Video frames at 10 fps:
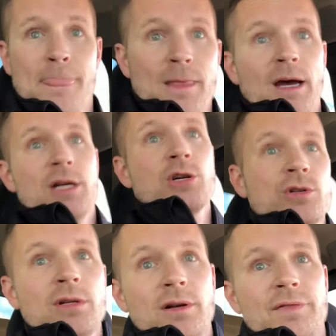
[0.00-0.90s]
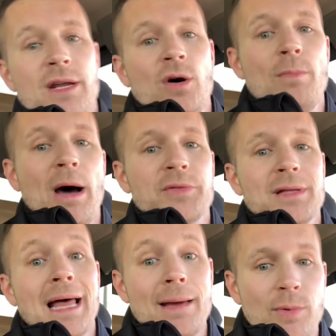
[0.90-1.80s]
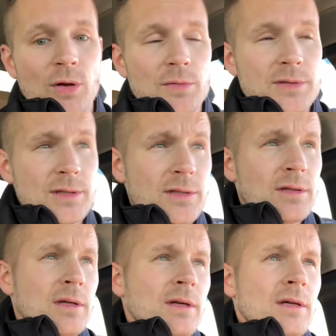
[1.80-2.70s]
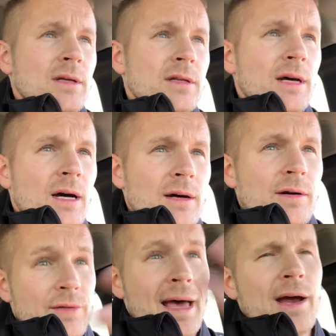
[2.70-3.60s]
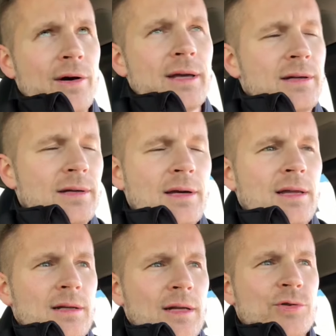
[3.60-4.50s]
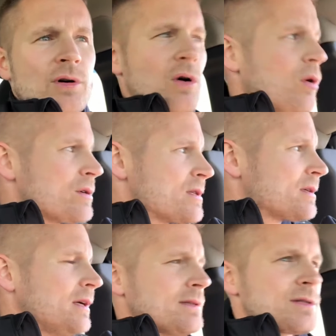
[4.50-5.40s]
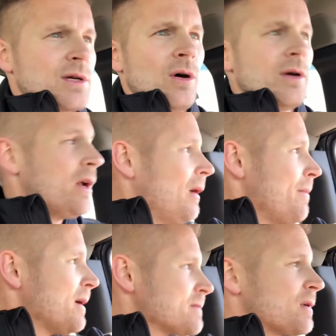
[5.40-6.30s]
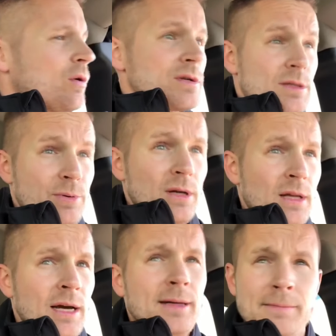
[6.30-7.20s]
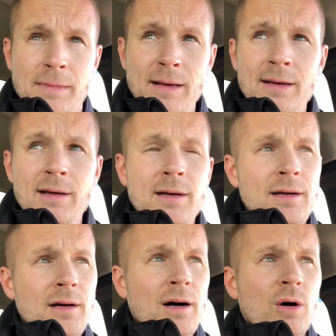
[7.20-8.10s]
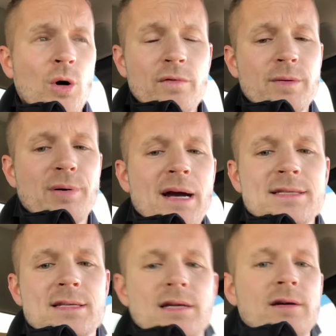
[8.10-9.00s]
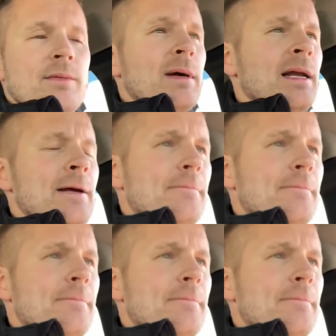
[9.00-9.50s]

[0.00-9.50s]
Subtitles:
I showed you a little video about the light bulbs, or that area, and electrical cords. So, you know, I bought some cords to put online. I'll go over the prices here in a minute.